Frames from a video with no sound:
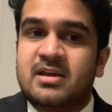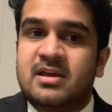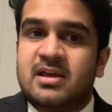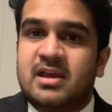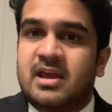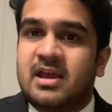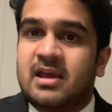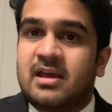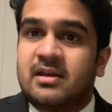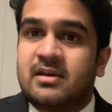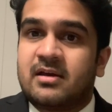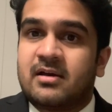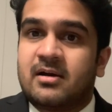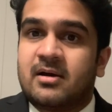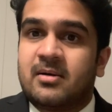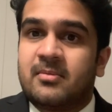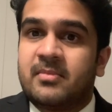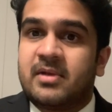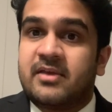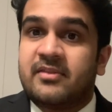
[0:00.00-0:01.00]
And
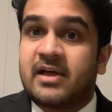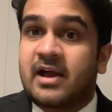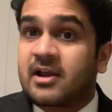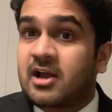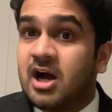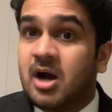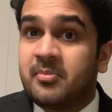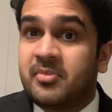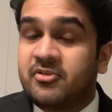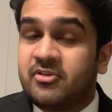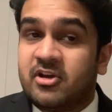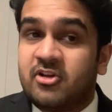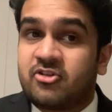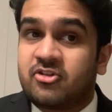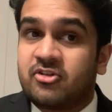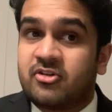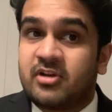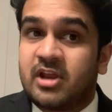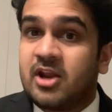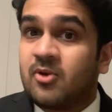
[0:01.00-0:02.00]
in that
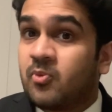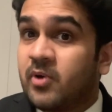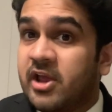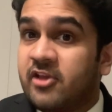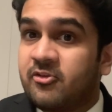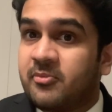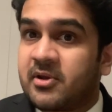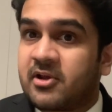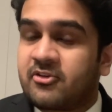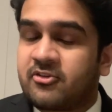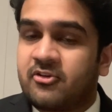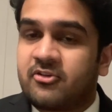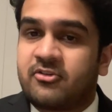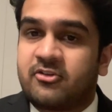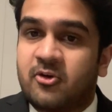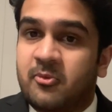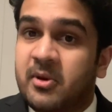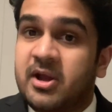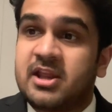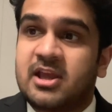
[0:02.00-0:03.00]
competition, it wins because there's
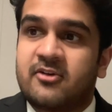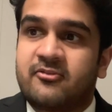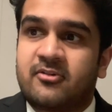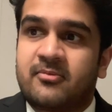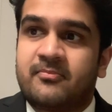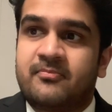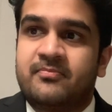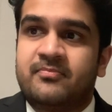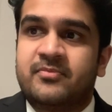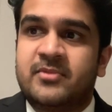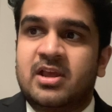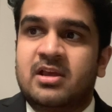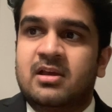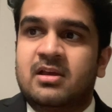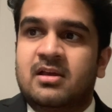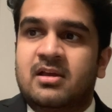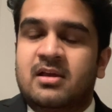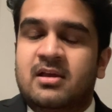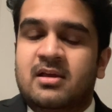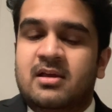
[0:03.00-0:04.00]
so many of them.
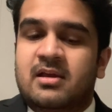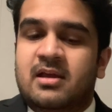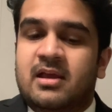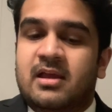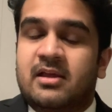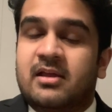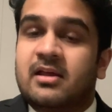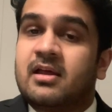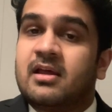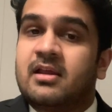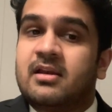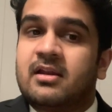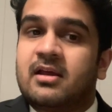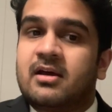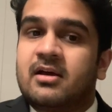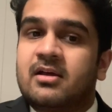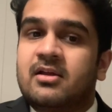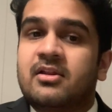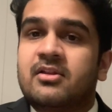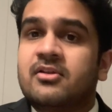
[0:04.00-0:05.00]
And
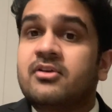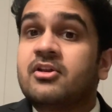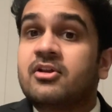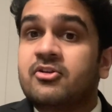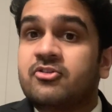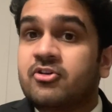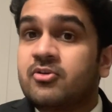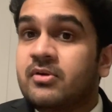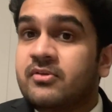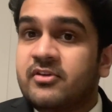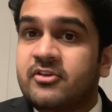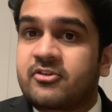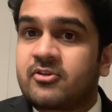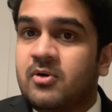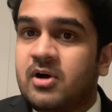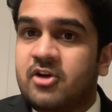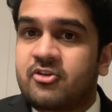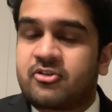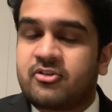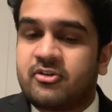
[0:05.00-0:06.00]
doing these
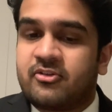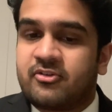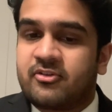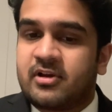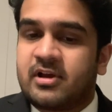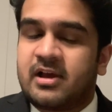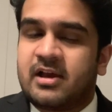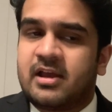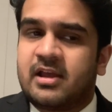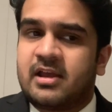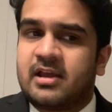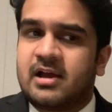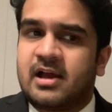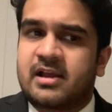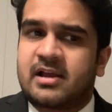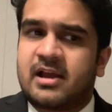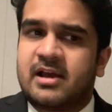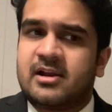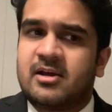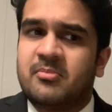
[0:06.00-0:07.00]
questions, I
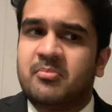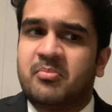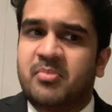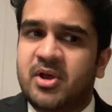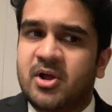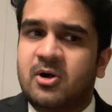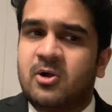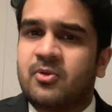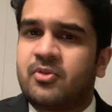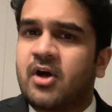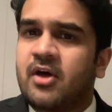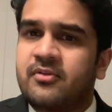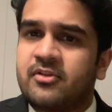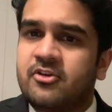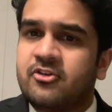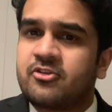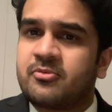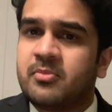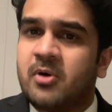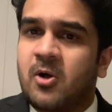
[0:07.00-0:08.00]
kind of build on
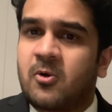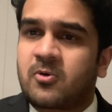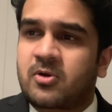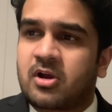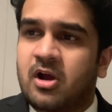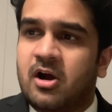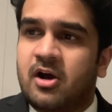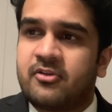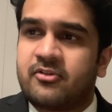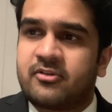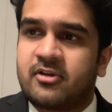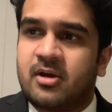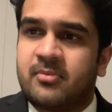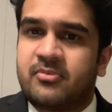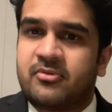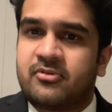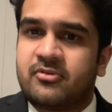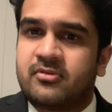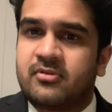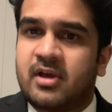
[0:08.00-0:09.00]
these smaller
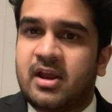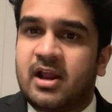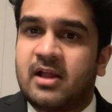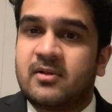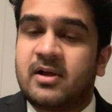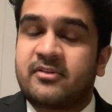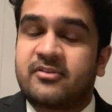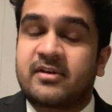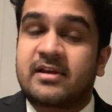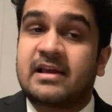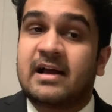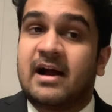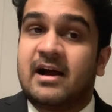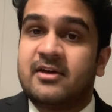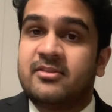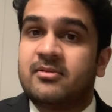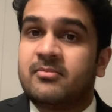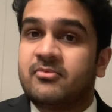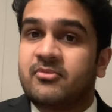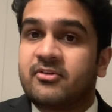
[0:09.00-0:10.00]
concepts, and I like to
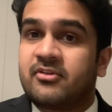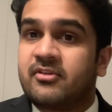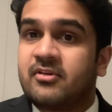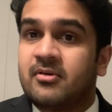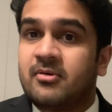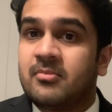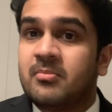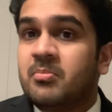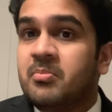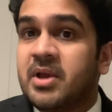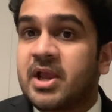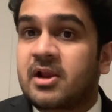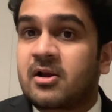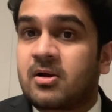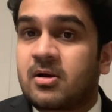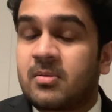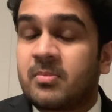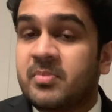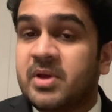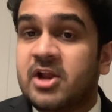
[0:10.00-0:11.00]
guide them to the
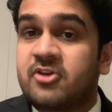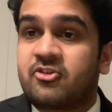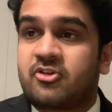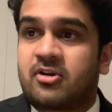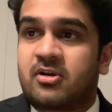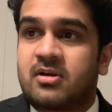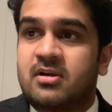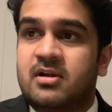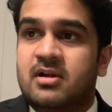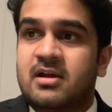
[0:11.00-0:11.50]
bigger picture.